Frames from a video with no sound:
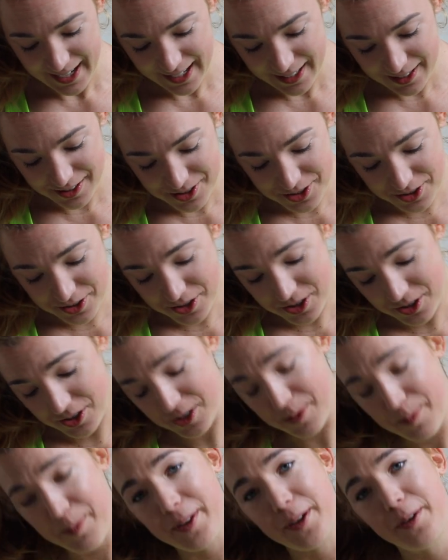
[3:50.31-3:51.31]
And there's also
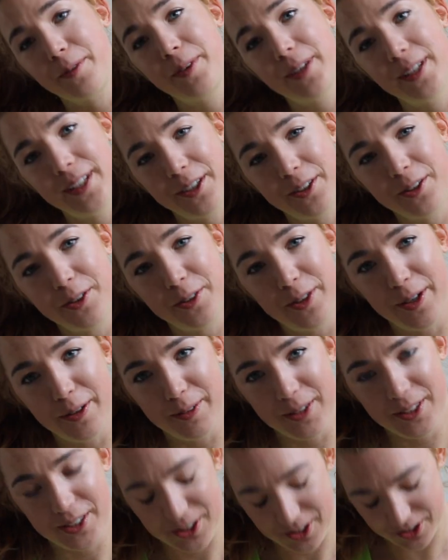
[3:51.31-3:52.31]
something really cool I
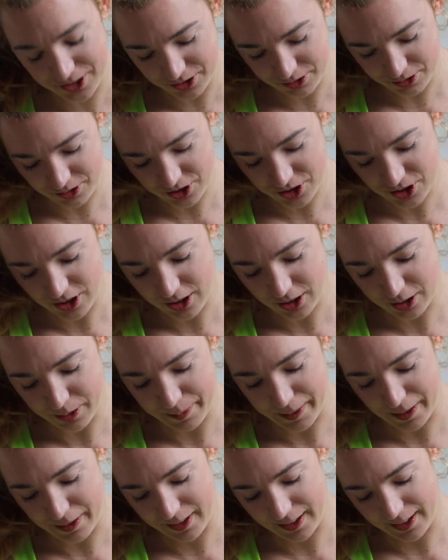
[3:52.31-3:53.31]
wanted you to talk
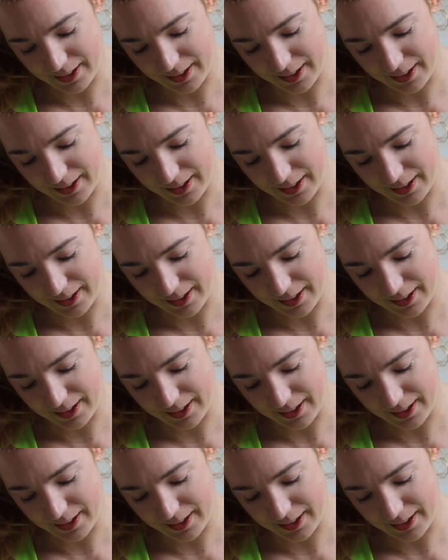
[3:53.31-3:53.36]
about.